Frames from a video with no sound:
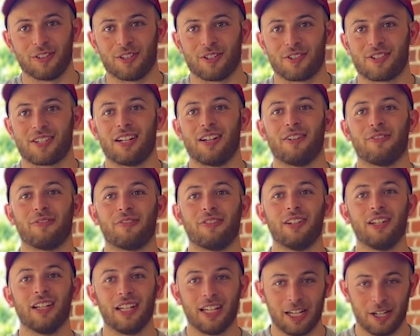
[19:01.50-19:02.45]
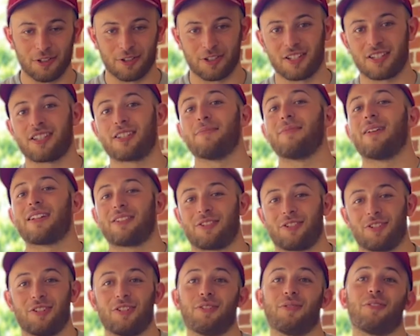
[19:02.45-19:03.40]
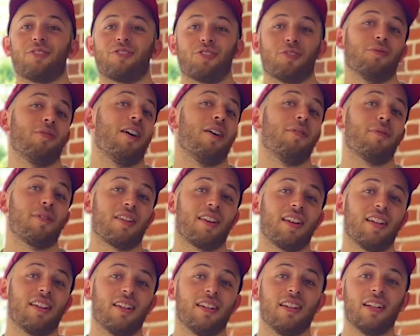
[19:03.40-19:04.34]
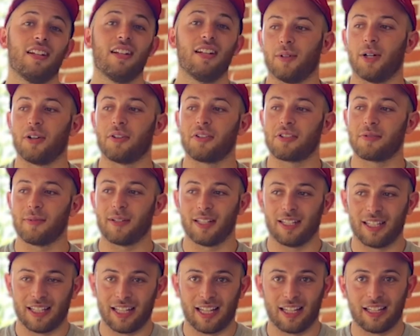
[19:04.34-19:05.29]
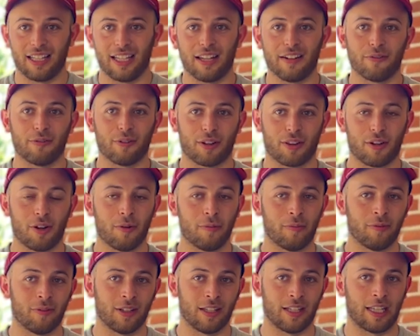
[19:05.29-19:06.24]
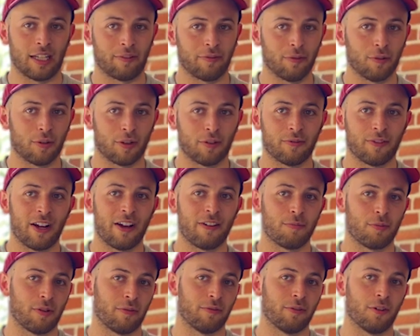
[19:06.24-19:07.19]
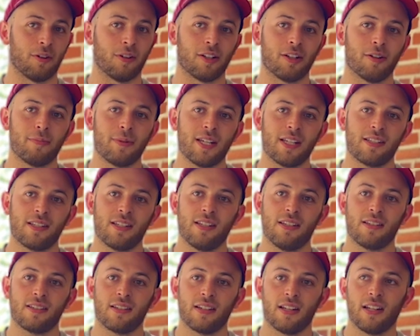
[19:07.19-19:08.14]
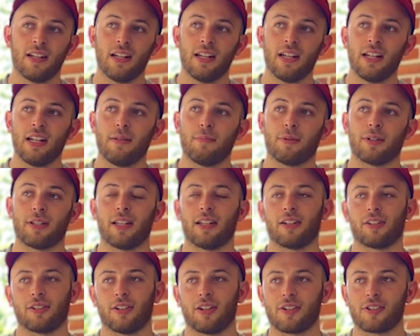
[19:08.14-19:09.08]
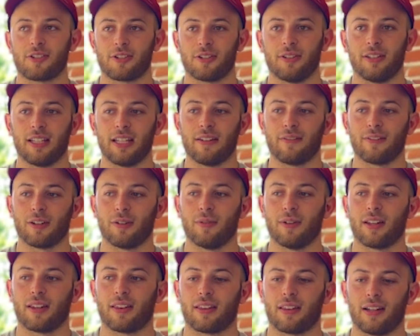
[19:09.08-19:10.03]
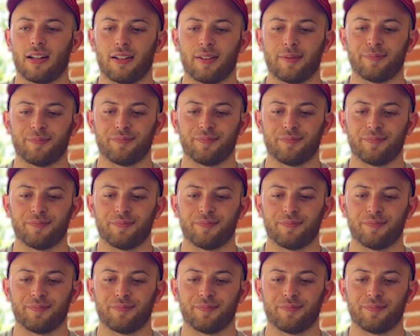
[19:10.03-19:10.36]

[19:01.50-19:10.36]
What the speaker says: yourself, here's a semester, do what you want with it. Ultimately, they leave with hopefully like 4 or 5 portfolio pieces, but then they're also leaving with a